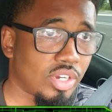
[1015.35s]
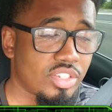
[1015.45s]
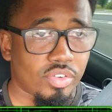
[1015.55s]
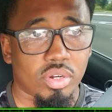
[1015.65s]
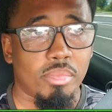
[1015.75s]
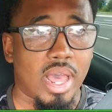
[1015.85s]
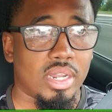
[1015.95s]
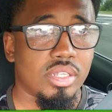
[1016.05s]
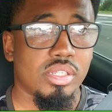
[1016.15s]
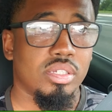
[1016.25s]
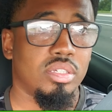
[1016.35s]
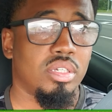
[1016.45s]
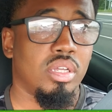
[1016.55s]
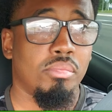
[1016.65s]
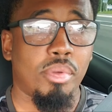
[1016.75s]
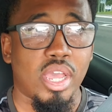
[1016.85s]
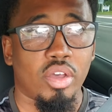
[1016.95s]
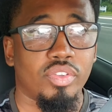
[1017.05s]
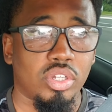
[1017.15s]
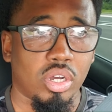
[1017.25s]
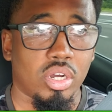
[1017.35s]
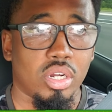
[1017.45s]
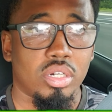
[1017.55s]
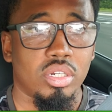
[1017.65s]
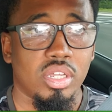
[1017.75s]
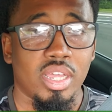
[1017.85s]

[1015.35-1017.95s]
transfer the balance, pay off the card.